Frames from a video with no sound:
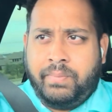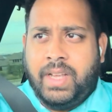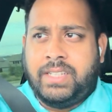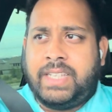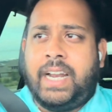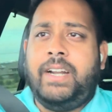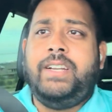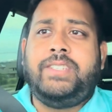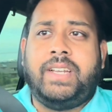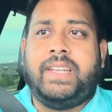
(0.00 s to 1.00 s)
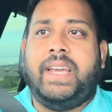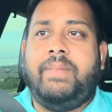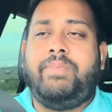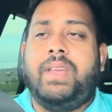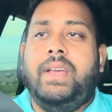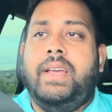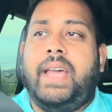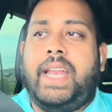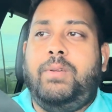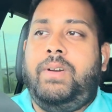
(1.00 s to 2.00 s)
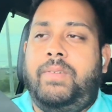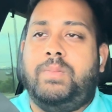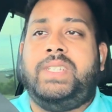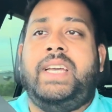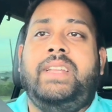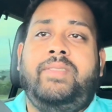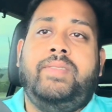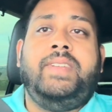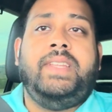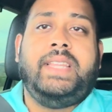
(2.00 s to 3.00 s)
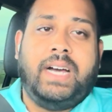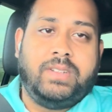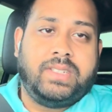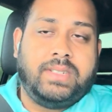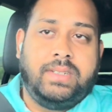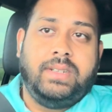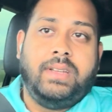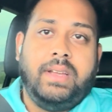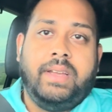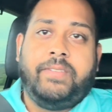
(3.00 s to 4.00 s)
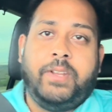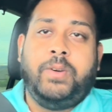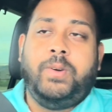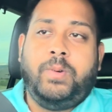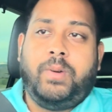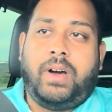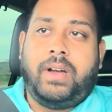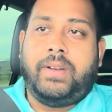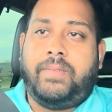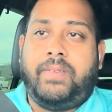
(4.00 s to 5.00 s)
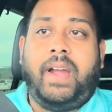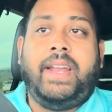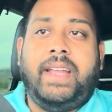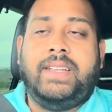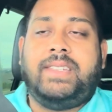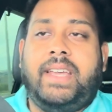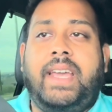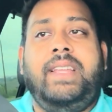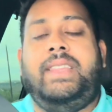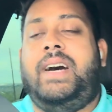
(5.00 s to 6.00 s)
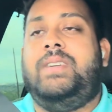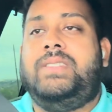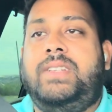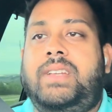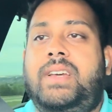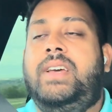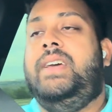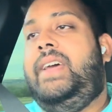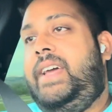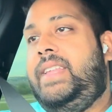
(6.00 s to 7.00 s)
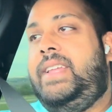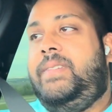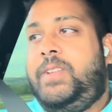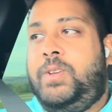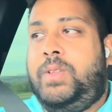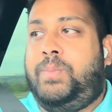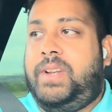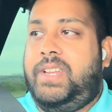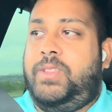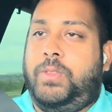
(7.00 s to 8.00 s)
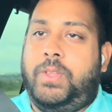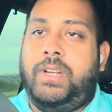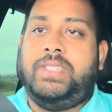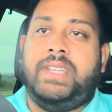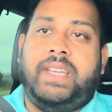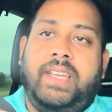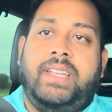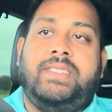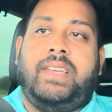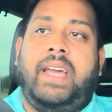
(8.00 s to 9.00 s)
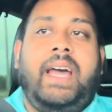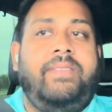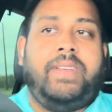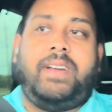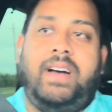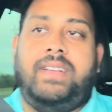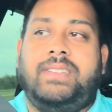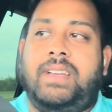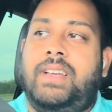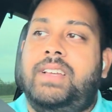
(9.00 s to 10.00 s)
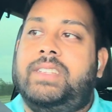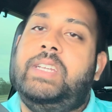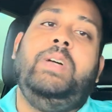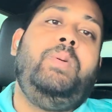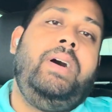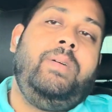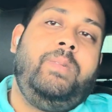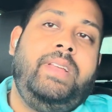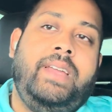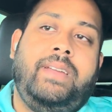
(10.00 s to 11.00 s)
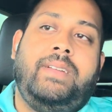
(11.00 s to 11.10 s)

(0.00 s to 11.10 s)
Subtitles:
or Sunday, anywhere from 10 to 15,000. If you do it on a Friday, it's like 8,000. And then if you do it Monday to Thursday, it's like half the cost. So you know what? We're like,